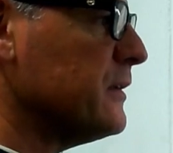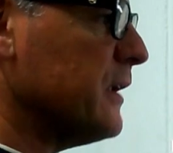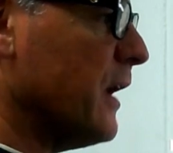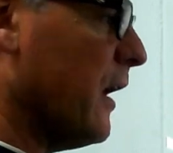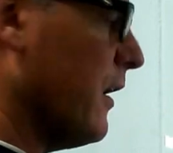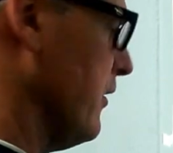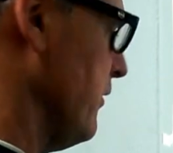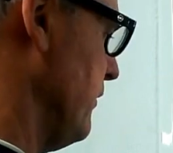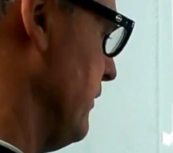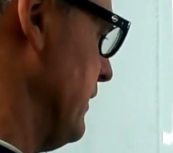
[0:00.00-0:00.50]

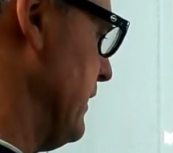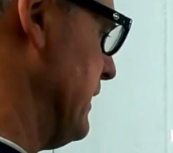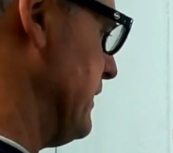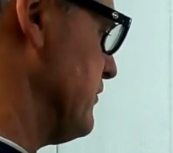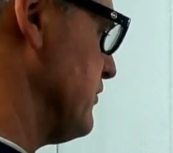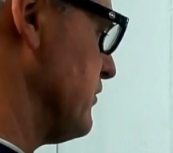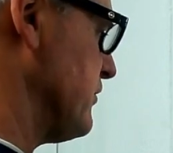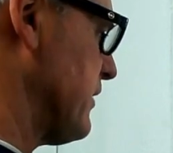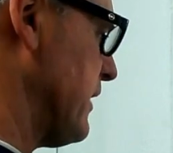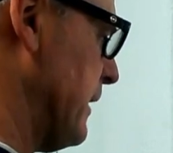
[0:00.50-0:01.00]
no,
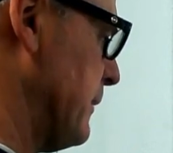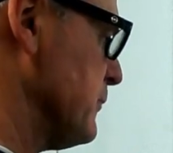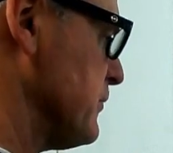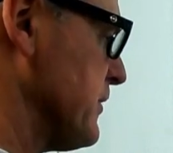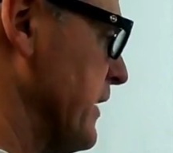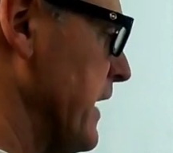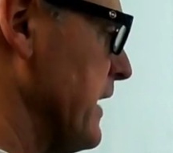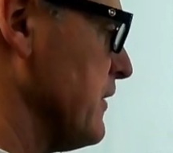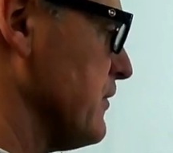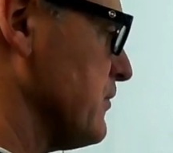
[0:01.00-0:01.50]
it just comes
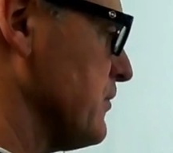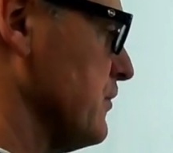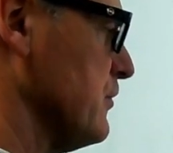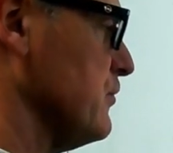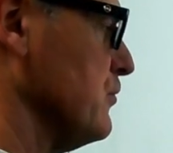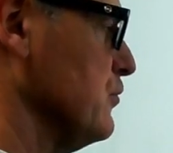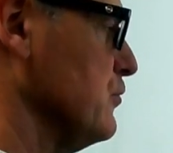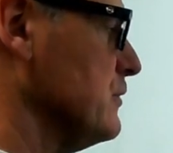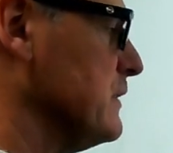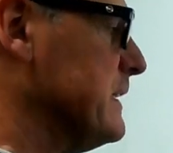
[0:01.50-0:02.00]
down to
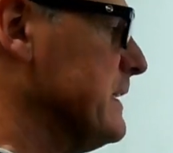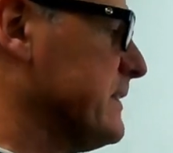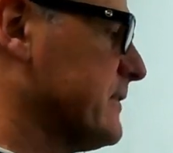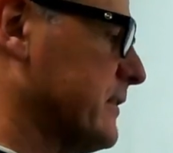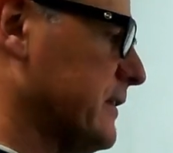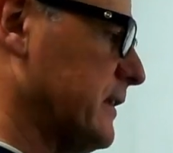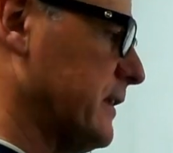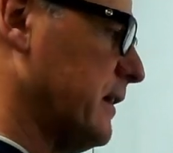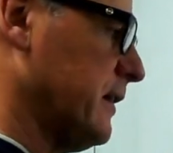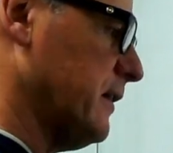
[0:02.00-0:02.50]
you need
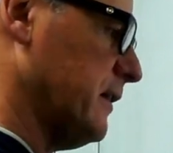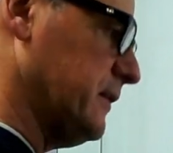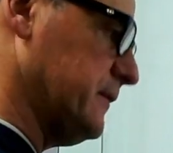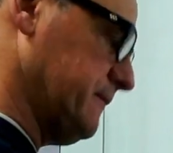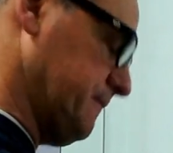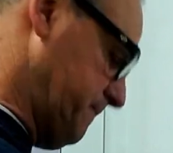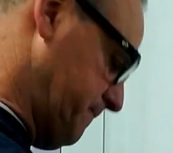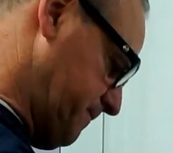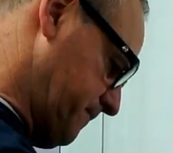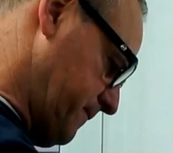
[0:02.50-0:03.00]
to learn